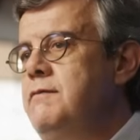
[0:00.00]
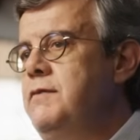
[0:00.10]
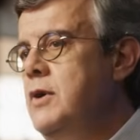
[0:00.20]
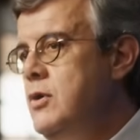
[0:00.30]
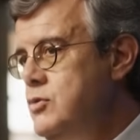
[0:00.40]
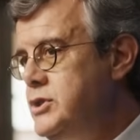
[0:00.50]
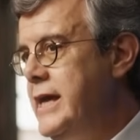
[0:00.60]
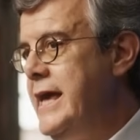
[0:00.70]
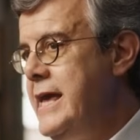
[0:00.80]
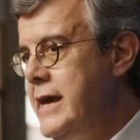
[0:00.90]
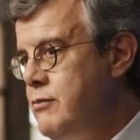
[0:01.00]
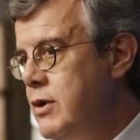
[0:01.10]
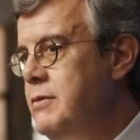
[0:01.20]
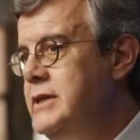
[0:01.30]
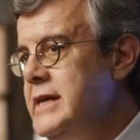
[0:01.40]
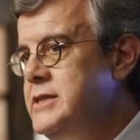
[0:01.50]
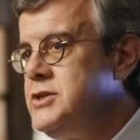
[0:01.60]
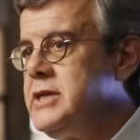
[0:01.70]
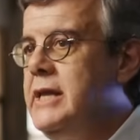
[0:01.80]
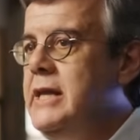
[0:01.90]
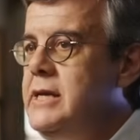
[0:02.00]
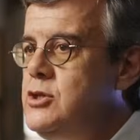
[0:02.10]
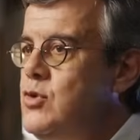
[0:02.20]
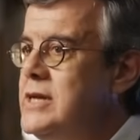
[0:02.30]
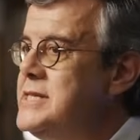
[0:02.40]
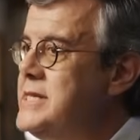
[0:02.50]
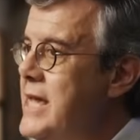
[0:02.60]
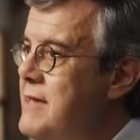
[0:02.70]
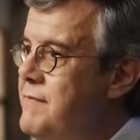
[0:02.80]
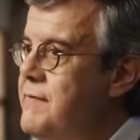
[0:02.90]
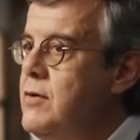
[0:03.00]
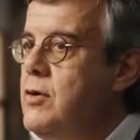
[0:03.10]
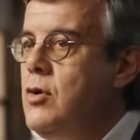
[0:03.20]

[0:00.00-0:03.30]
Flawed AI recommendations can lead to unsafe